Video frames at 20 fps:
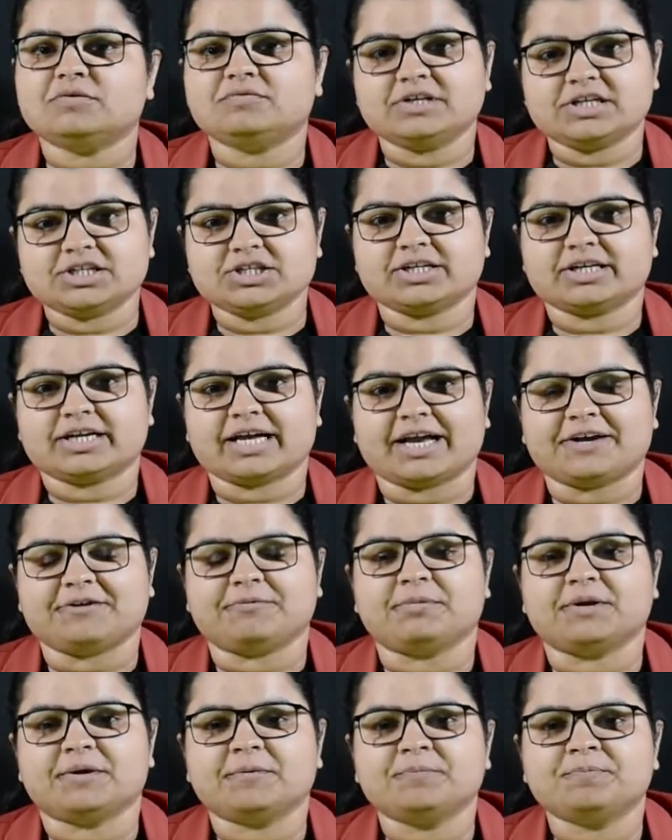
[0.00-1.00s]
Awdhesh
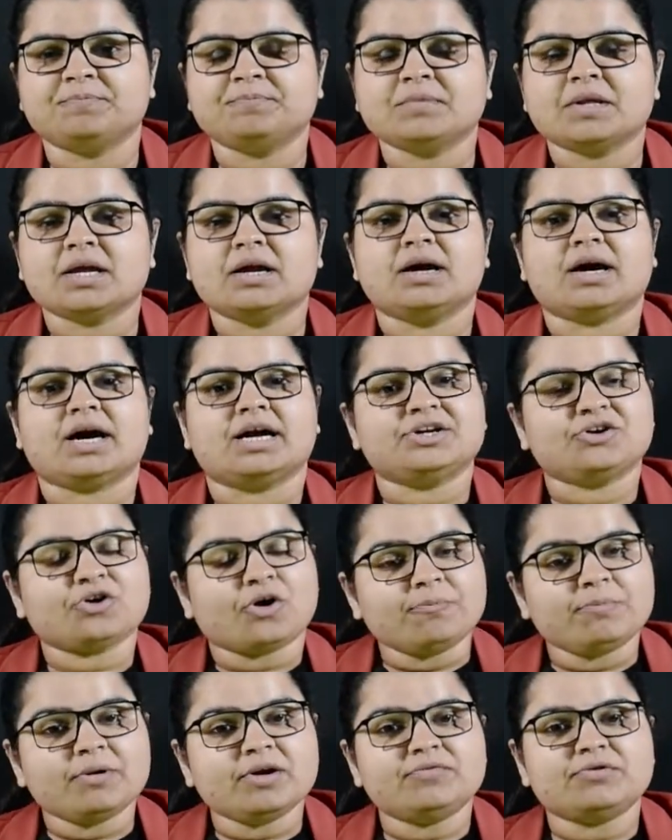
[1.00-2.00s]
Academy. Our
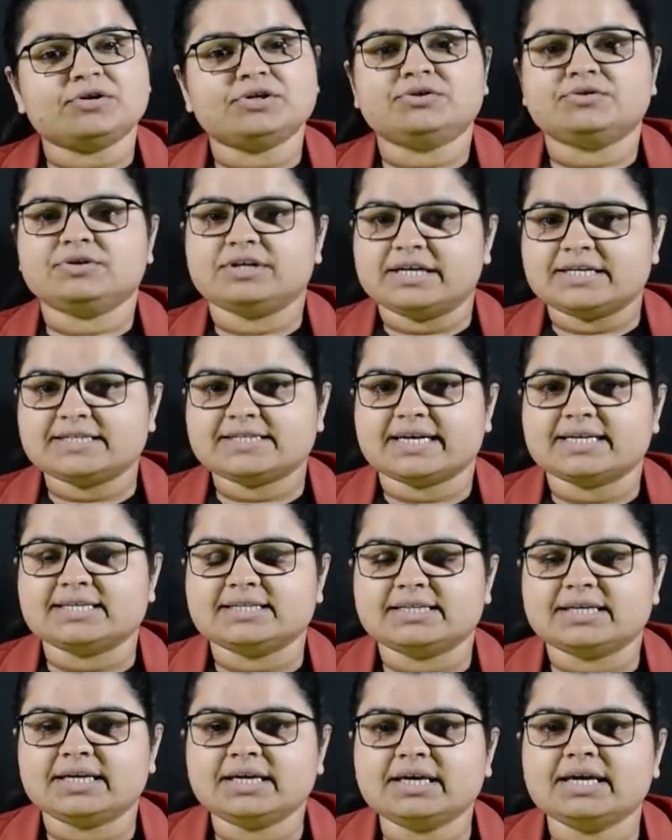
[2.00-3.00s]
topic for today's
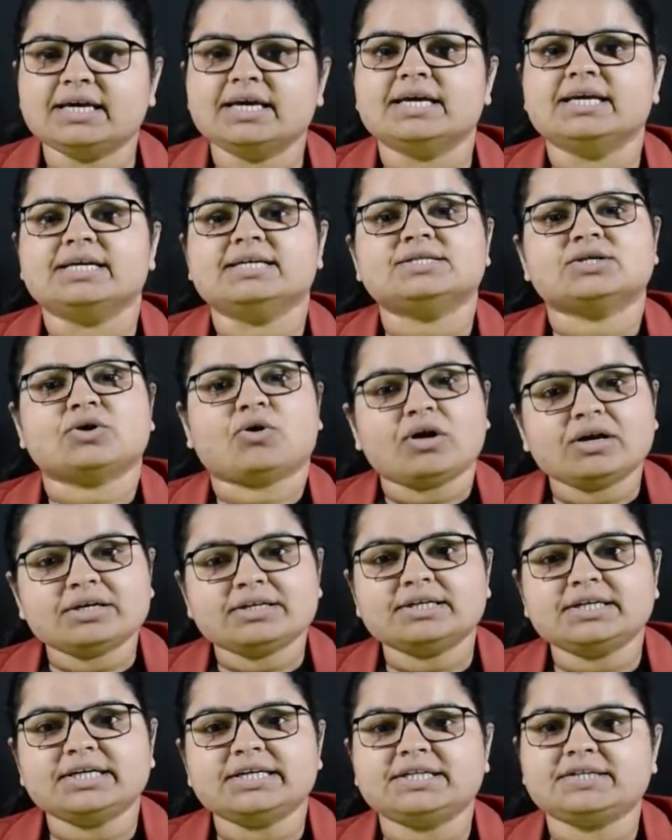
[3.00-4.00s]
essay is
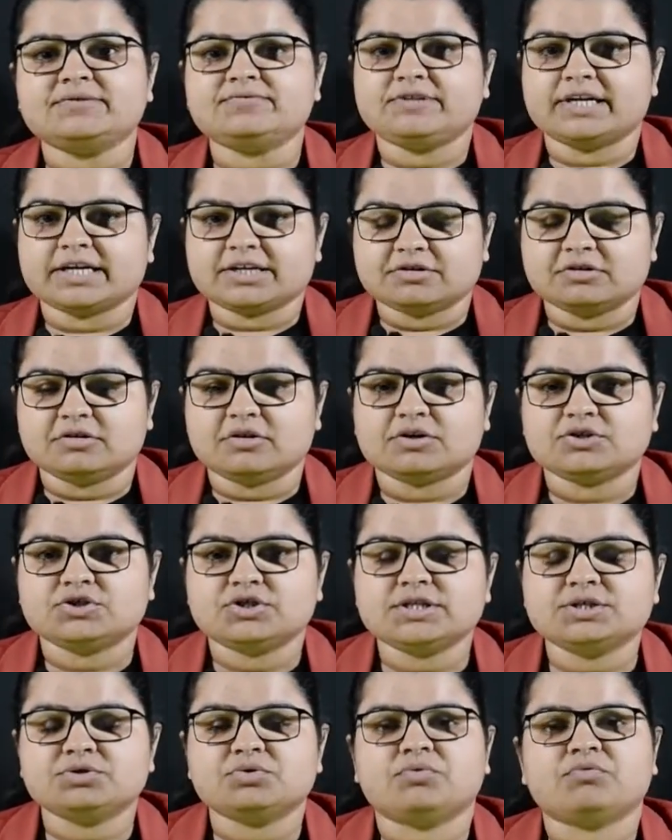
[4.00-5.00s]
Alternative
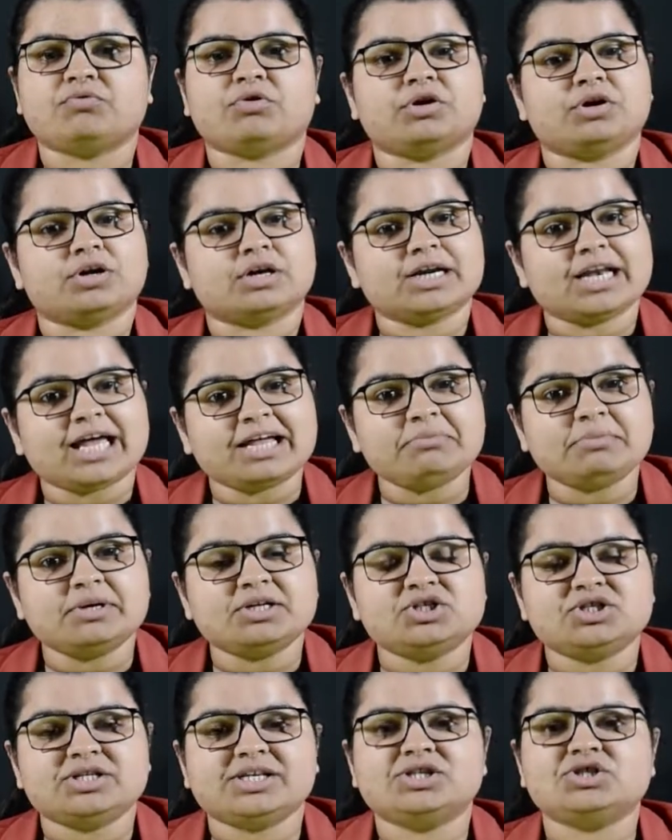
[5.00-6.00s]
Technologies for a Climate
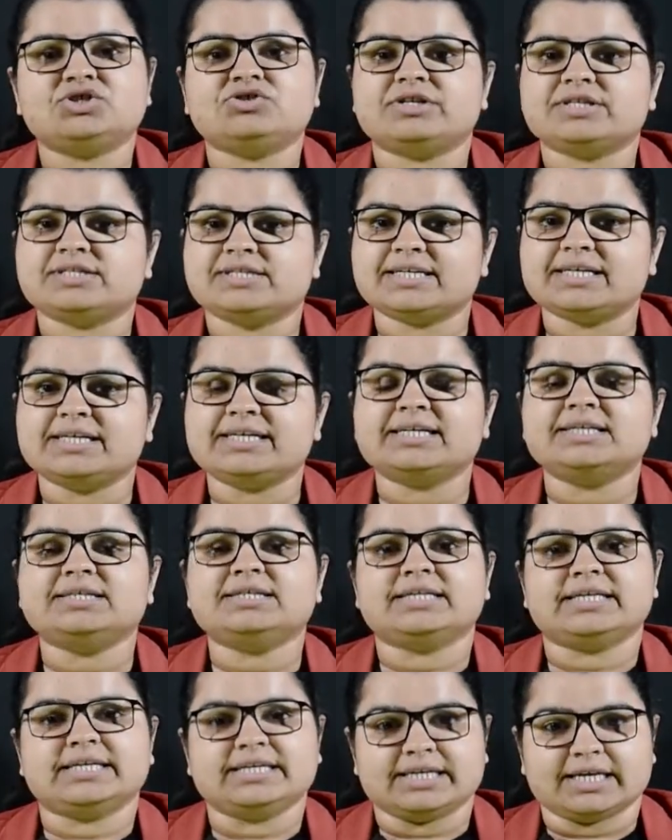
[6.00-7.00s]
Change Resilient
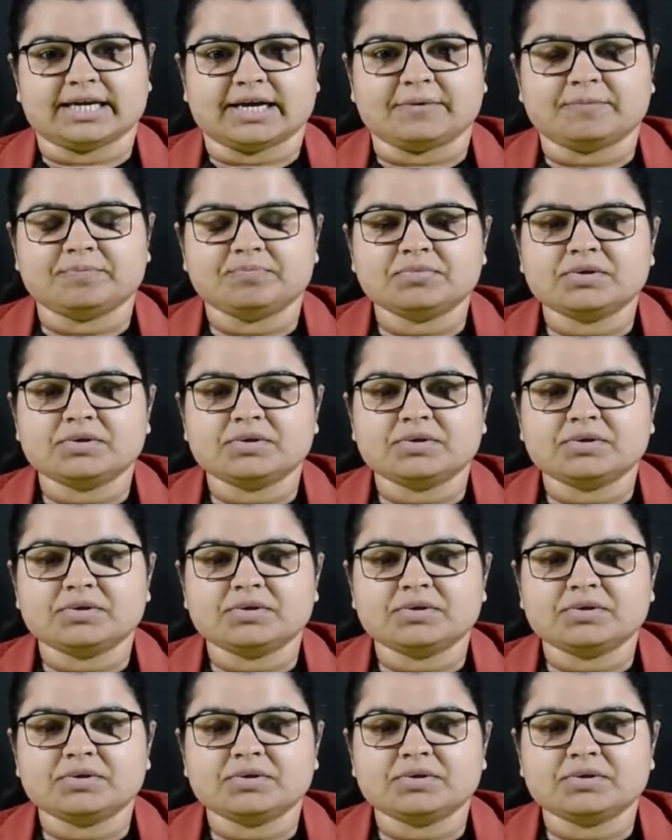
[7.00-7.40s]
India.